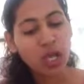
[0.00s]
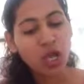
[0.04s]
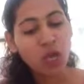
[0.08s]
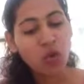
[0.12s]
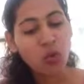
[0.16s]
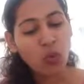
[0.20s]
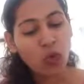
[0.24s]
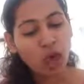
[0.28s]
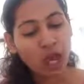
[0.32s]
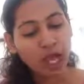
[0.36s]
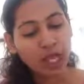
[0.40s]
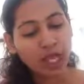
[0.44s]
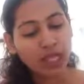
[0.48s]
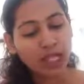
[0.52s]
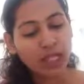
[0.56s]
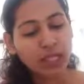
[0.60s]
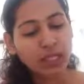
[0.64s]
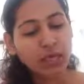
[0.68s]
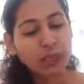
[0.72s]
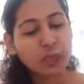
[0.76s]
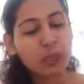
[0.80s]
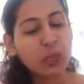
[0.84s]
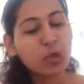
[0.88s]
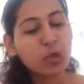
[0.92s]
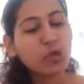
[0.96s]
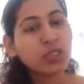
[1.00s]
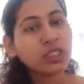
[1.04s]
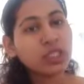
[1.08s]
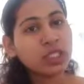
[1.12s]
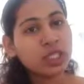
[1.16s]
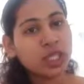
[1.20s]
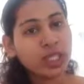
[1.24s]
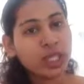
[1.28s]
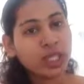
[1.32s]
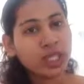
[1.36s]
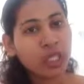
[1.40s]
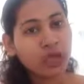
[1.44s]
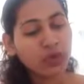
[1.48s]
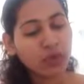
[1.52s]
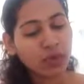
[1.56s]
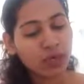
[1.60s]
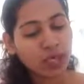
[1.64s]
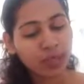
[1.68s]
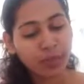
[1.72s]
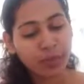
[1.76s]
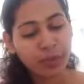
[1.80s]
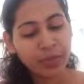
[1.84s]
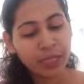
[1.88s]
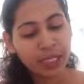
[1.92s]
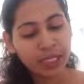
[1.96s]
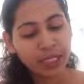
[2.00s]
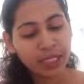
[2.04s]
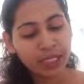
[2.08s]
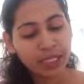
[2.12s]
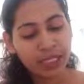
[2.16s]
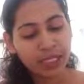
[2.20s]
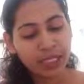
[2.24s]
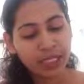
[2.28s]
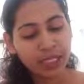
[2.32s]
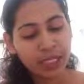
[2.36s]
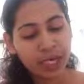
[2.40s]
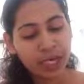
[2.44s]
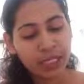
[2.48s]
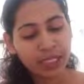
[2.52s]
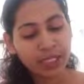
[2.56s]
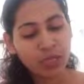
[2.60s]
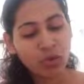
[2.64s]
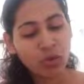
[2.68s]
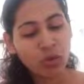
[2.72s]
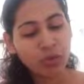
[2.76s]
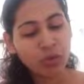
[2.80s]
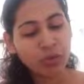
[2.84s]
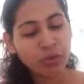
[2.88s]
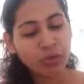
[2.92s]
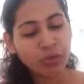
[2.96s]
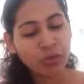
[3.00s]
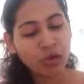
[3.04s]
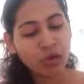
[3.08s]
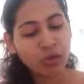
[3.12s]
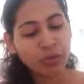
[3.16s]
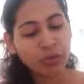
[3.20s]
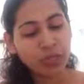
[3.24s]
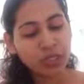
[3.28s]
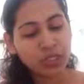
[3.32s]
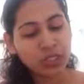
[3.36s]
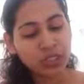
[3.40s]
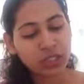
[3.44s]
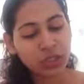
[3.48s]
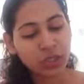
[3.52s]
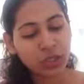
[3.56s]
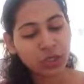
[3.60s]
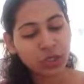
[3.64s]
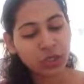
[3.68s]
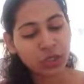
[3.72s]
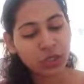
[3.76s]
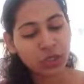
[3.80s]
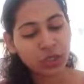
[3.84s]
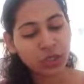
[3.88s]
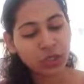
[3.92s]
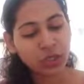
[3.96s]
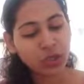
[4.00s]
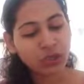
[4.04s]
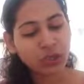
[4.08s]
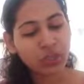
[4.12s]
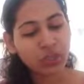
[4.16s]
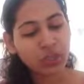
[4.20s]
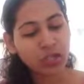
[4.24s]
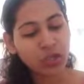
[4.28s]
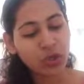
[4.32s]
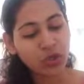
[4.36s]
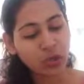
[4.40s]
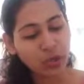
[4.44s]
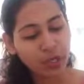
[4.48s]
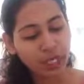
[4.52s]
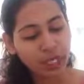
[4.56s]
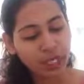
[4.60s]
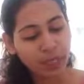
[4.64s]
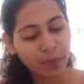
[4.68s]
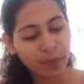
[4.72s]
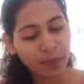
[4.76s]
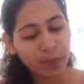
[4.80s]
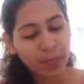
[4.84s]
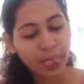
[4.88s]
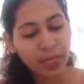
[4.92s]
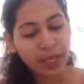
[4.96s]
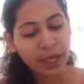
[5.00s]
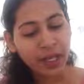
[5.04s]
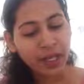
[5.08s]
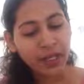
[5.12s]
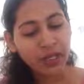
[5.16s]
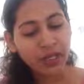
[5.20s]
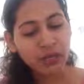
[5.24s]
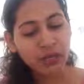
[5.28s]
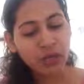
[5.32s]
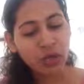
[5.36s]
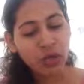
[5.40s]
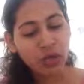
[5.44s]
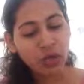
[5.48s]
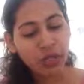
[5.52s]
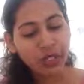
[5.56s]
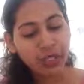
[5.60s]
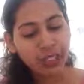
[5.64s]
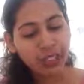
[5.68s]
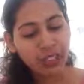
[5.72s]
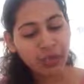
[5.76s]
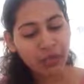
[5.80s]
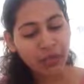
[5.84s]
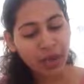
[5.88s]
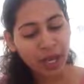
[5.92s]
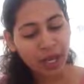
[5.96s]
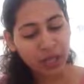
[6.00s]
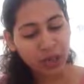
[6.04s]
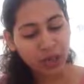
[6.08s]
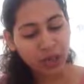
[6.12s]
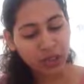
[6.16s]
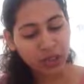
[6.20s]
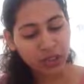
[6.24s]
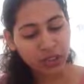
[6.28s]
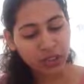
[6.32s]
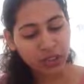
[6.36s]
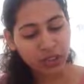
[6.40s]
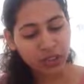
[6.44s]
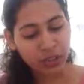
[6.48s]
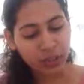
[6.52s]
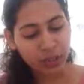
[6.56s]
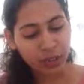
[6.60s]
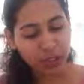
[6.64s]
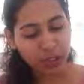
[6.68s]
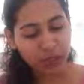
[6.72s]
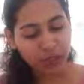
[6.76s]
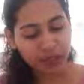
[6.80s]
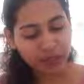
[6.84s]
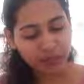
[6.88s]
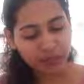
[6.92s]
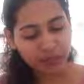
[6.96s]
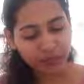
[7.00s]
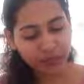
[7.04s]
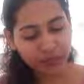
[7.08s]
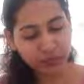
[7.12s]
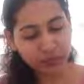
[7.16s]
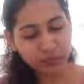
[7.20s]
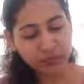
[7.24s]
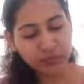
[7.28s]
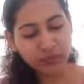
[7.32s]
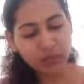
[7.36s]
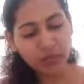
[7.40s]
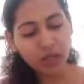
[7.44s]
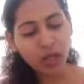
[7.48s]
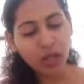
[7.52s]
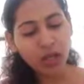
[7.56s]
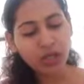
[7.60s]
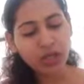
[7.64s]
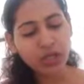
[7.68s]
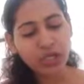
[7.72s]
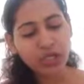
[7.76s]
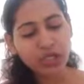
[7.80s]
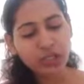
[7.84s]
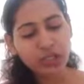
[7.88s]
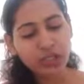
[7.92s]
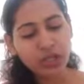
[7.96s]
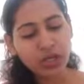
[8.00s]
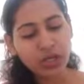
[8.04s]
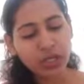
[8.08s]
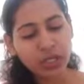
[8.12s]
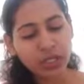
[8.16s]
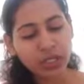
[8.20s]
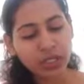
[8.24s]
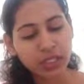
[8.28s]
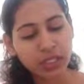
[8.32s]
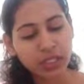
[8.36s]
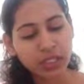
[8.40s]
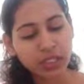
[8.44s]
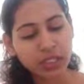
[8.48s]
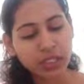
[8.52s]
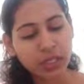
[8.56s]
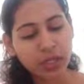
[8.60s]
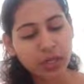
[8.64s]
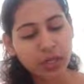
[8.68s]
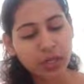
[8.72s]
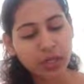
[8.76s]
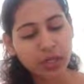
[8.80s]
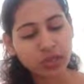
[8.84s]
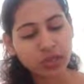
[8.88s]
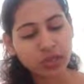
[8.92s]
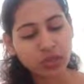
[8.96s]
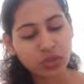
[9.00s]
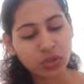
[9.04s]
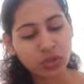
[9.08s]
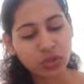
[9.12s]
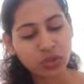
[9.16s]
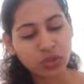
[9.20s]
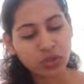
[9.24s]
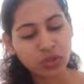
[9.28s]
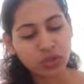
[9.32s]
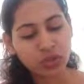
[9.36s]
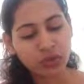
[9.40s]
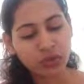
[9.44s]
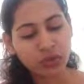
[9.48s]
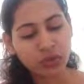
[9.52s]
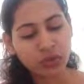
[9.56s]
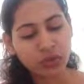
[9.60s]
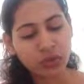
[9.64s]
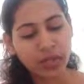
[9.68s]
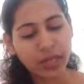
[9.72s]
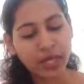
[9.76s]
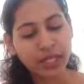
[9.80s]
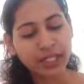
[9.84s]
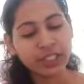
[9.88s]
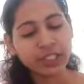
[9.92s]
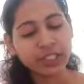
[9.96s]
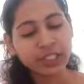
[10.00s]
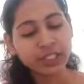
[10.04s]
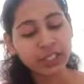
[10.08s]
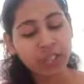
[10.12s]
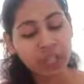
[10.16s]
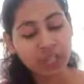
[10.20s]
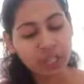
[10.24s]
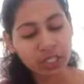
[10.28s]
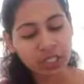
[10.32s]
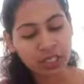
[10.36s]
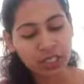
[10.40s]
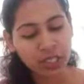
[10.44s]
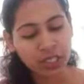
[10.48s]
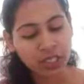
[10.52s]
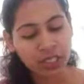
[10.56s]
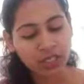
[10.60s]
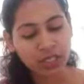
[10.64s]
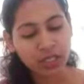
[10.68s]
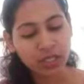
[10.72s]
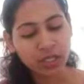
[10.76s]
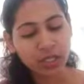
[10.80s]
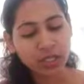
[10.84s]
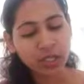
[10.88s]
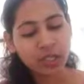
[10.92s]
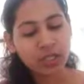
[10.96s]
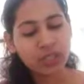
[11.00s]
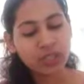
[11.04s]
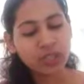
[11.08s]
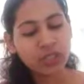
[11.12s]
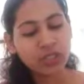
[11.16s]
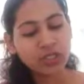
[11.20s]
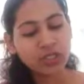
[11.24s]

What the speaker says: while the posterior one present at the opening of the stomach into the duodenum is called as the pyrolic stomach. The stomach stores the food and churns it. The